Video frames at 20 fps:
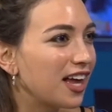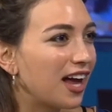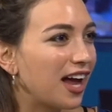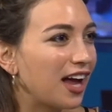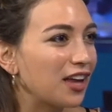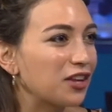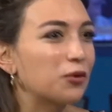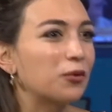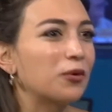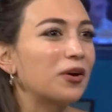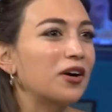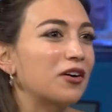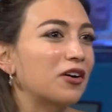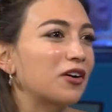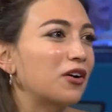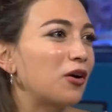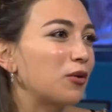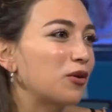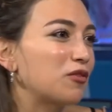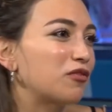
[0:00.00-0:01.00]
and you were
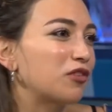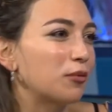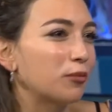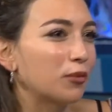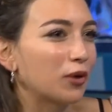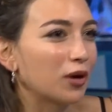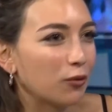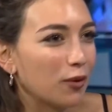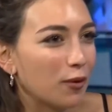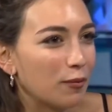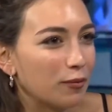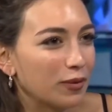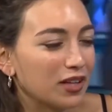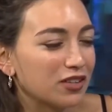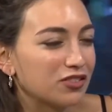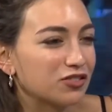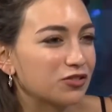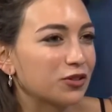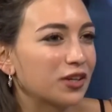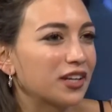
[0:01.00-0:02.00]
going from one
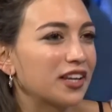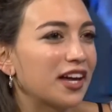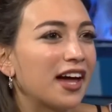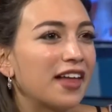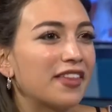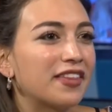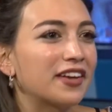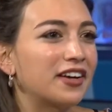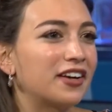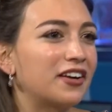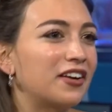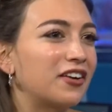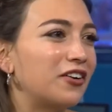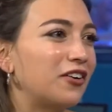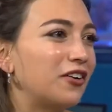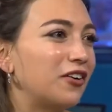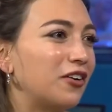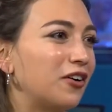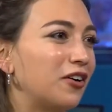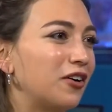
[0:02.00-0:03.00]
place to another
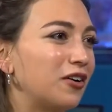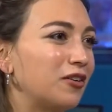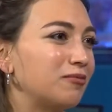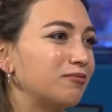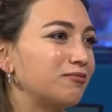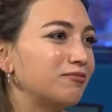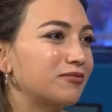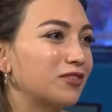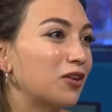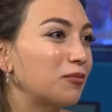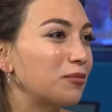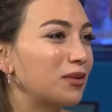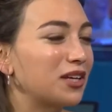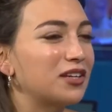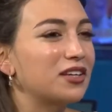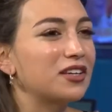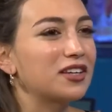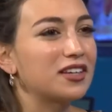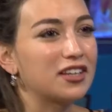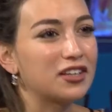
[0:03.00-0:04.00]
or not
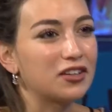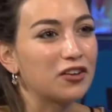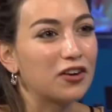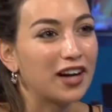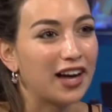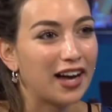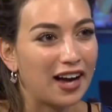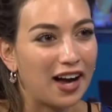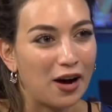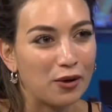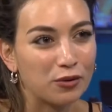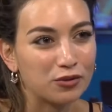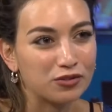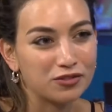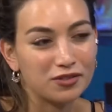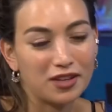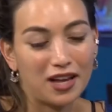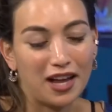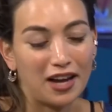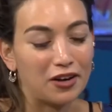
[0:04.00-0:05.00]
being in your
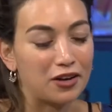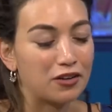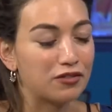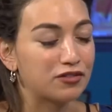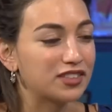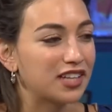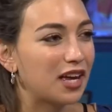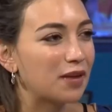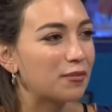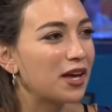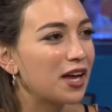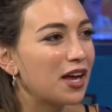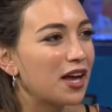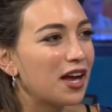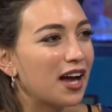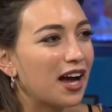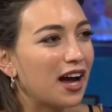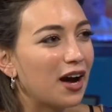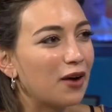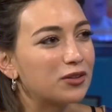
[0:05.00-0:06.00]
house a lot of time,
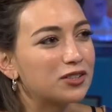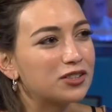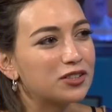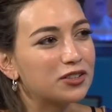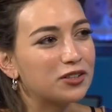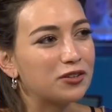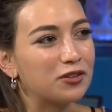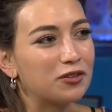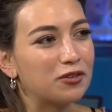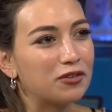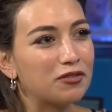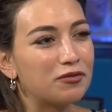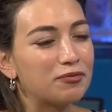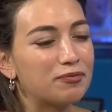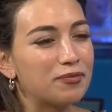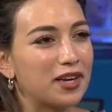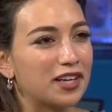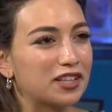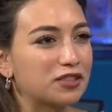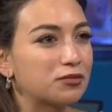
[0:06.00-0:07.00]
how do you
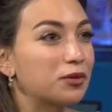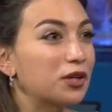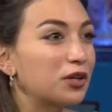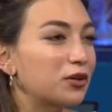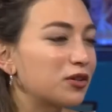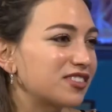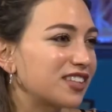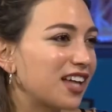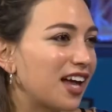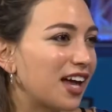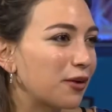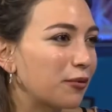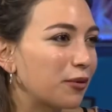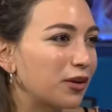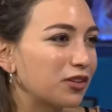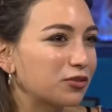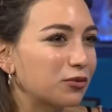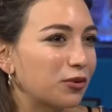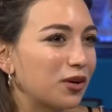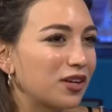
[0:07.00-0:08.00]
experience that?
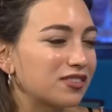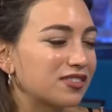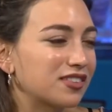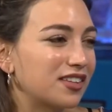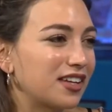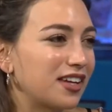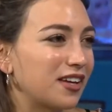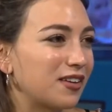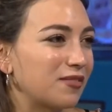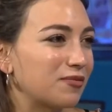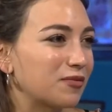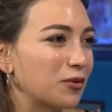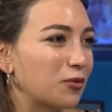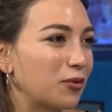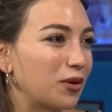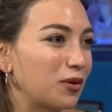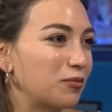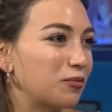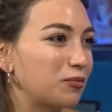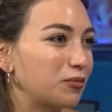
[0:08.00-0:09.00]
What was
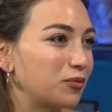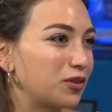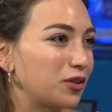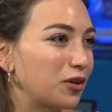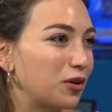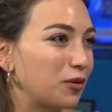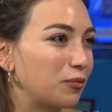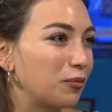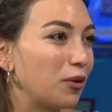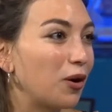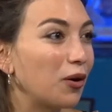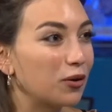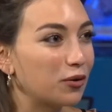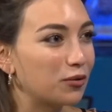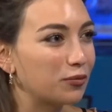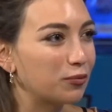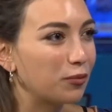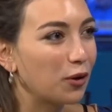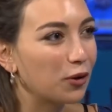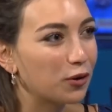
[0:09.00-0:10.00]
your
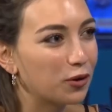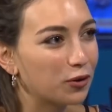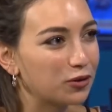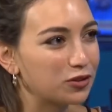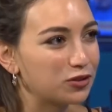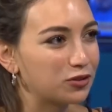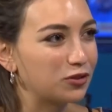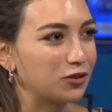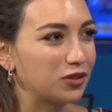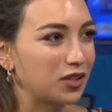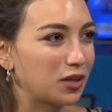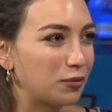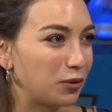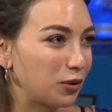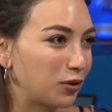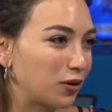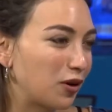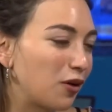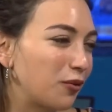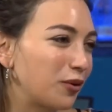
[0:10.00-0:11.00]
motto to keep
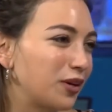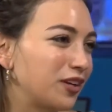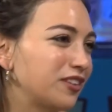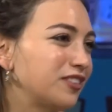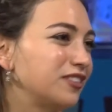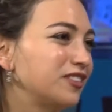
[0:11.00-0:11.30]
you going?